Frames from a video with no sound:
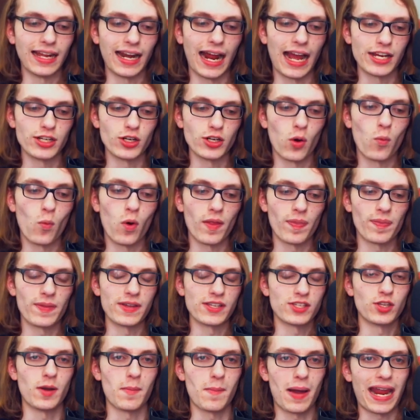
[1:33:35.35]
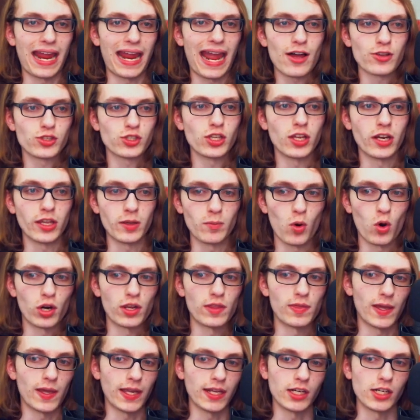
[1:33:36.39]
I don't want this in my house anymore,
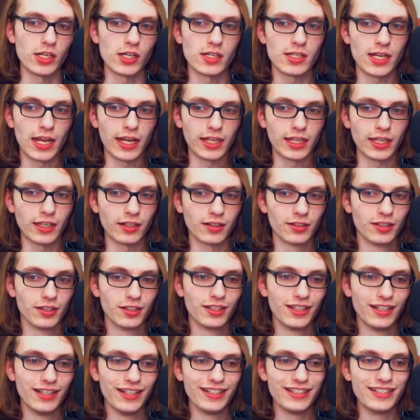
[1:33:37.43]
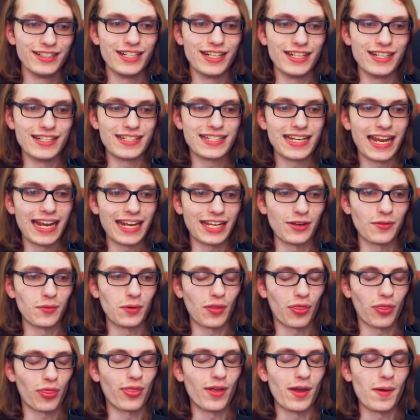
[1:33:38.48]
and they didn't take it
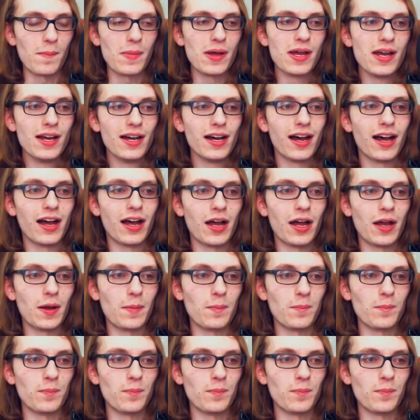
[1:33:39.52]
with them. Oh,